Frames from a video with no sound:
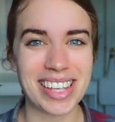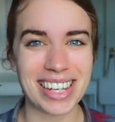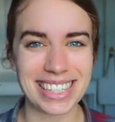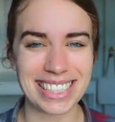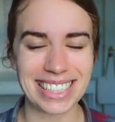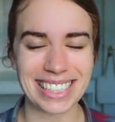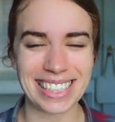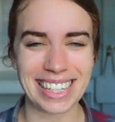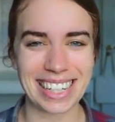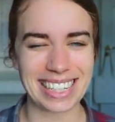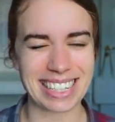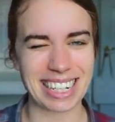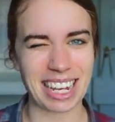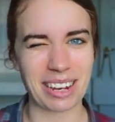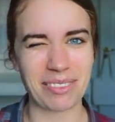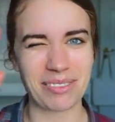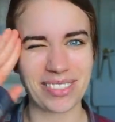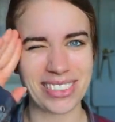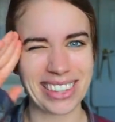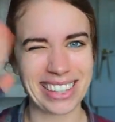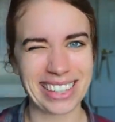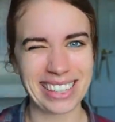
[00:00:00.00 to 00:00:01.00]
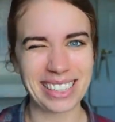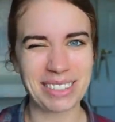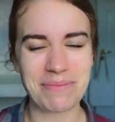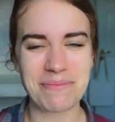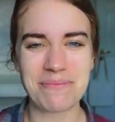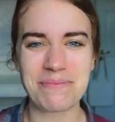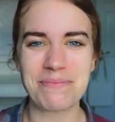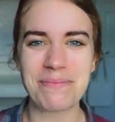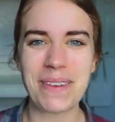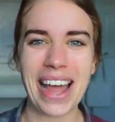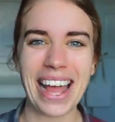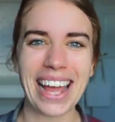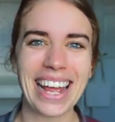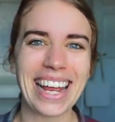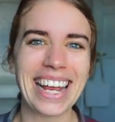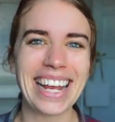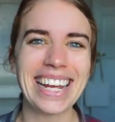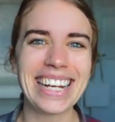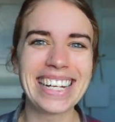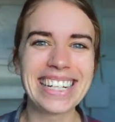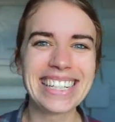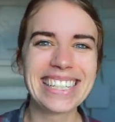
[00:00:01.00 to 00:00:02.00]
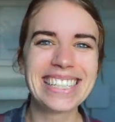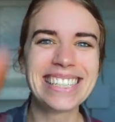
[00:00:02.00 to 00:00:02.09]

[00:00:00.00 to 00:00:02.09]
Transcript: Until next time, bye!